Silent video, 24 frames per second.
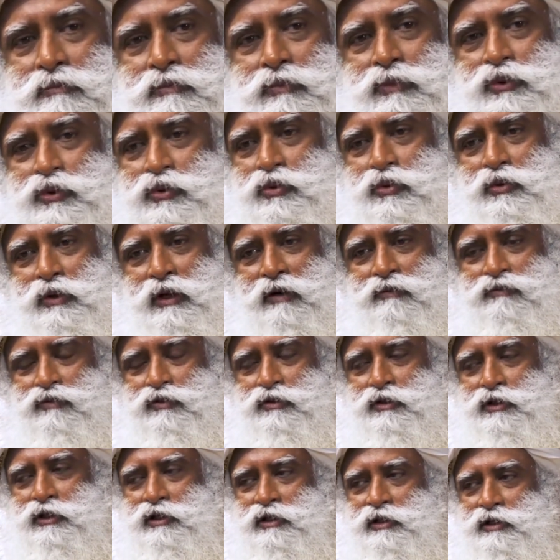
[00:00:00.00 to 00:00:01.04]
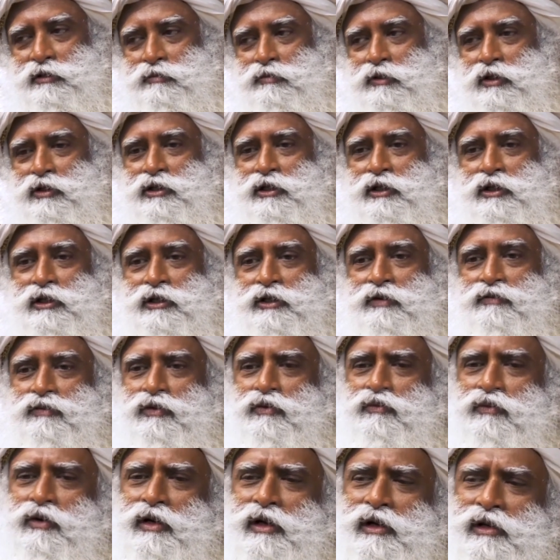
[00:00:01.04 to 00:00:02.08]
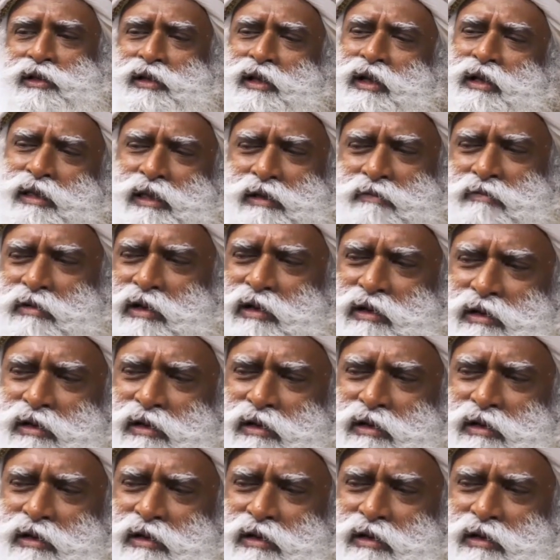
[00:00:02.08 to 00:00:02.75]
You don't have to teach them the tricks of the world, that they will